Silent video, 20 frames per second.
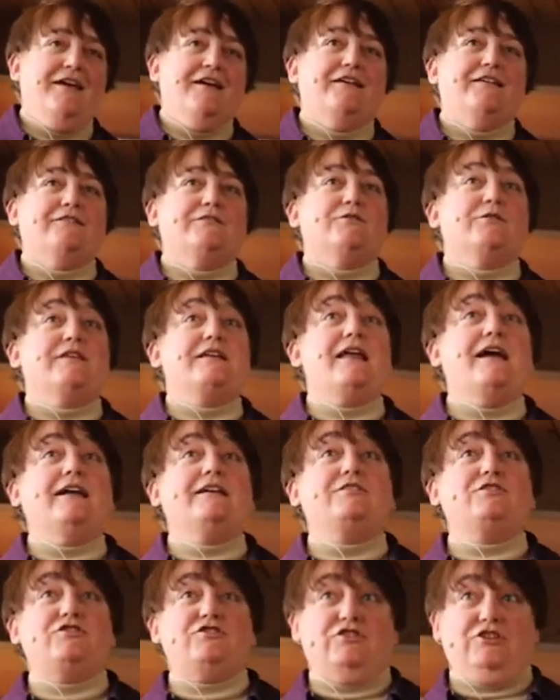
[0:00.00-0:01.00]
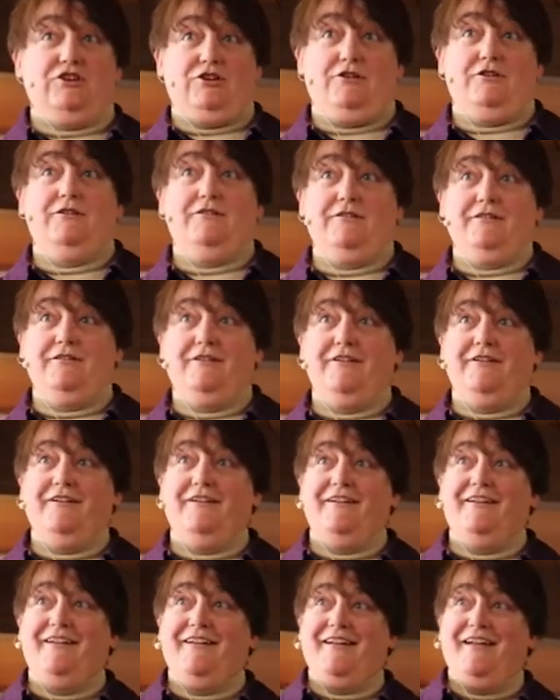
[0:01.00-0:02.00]
So the next year,
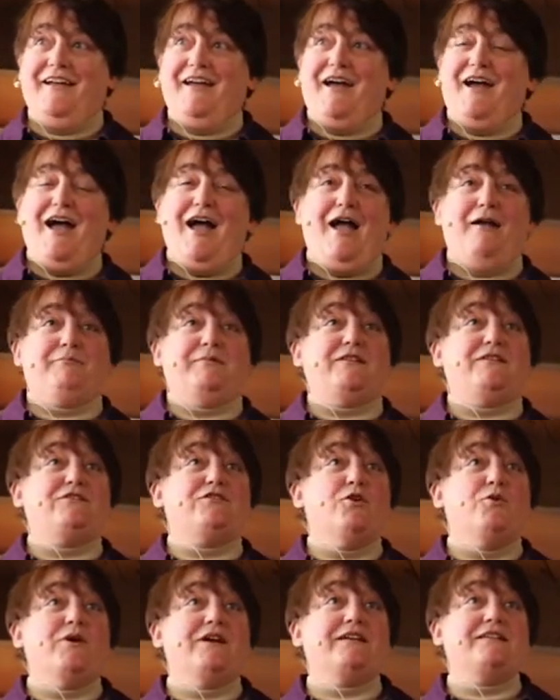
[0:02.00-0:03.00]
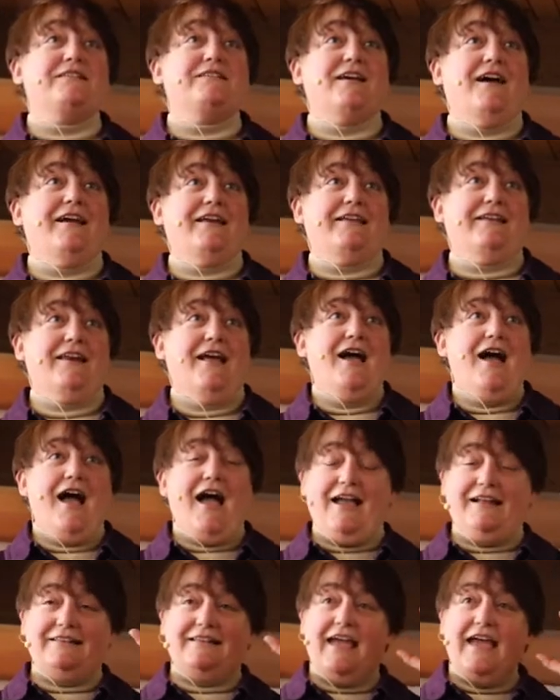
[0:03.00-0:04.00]
I'm so excited.
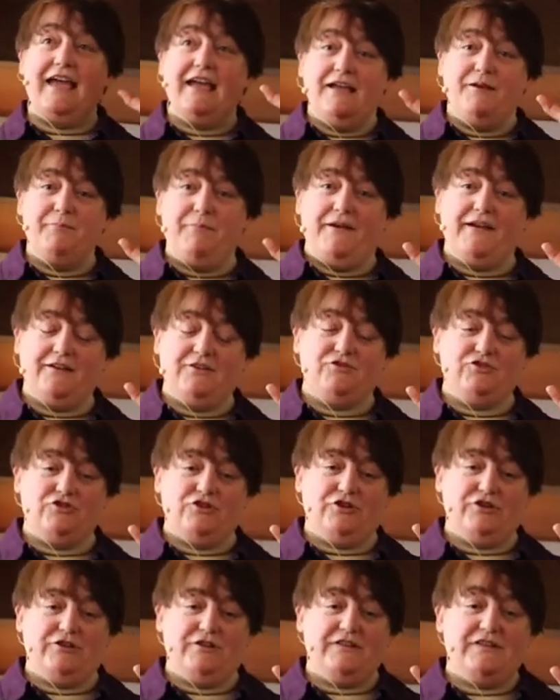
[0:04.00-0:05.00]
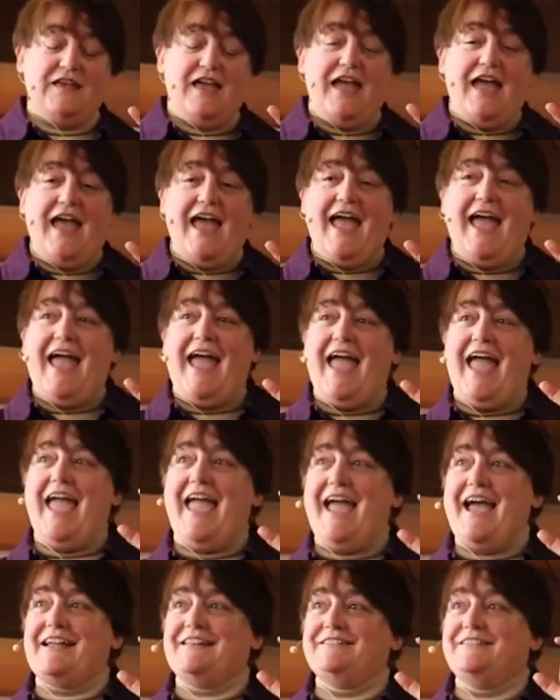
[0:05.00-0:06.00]
I take pictures
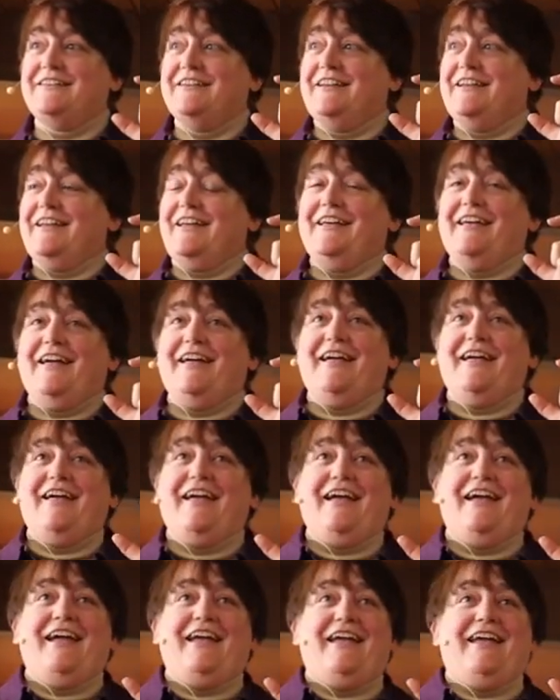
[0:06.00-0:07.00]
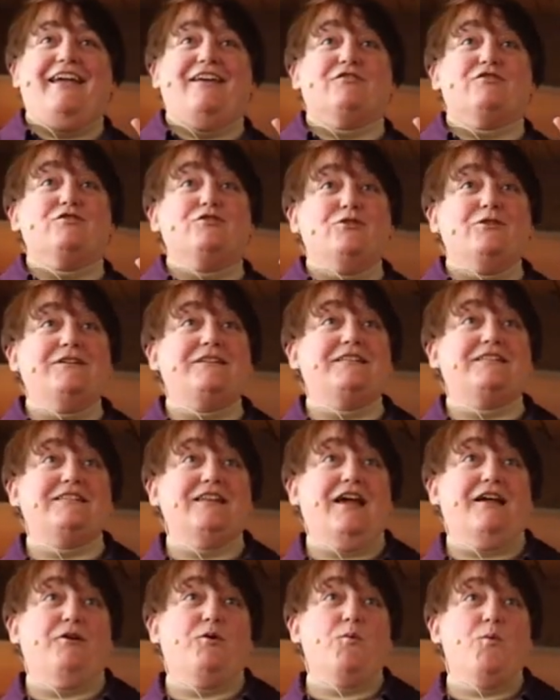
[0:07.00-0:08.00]
and it looks
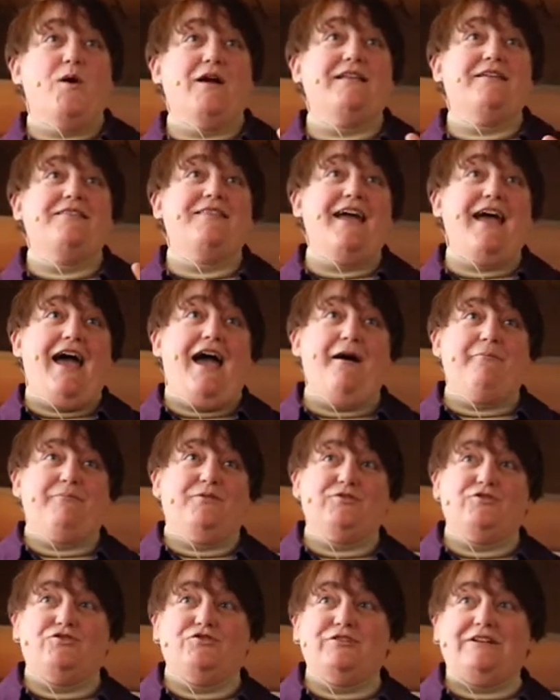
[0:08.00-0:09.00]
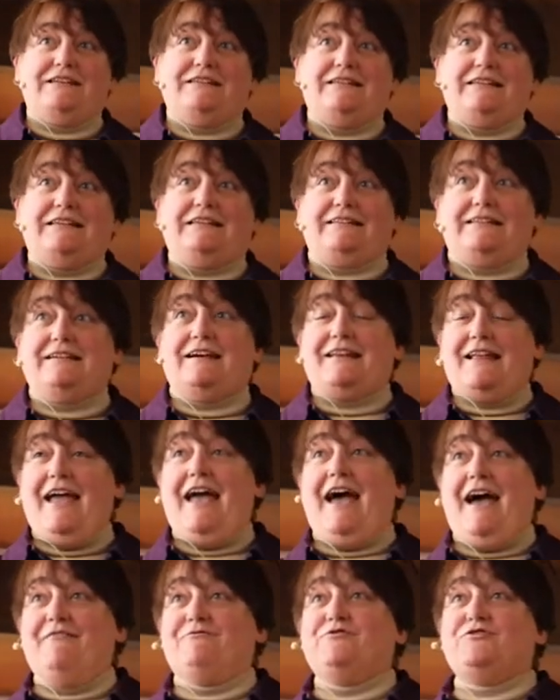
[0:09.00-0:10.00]
like one of the apple trees is gonna
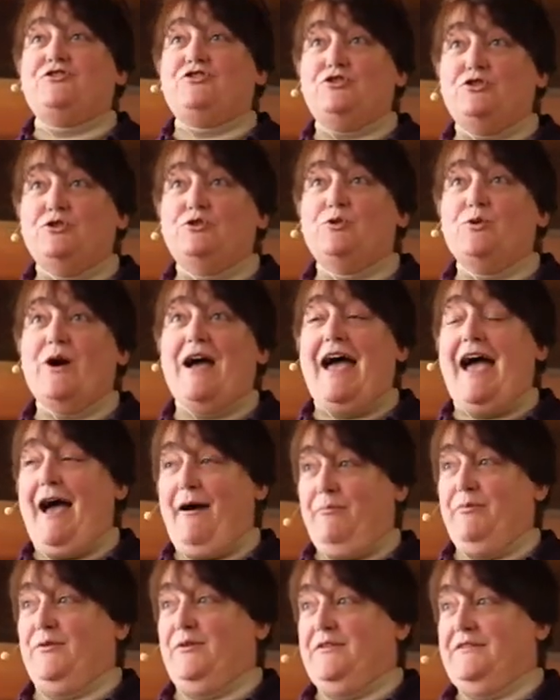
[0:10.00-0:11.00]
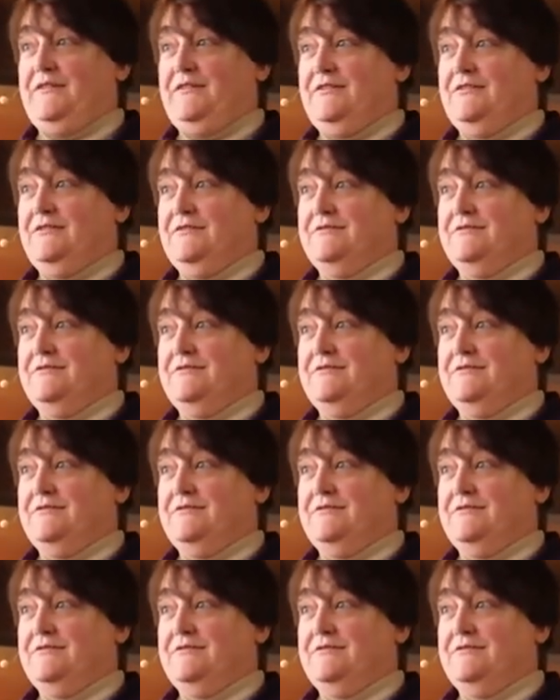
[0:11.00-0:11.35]
have two apples.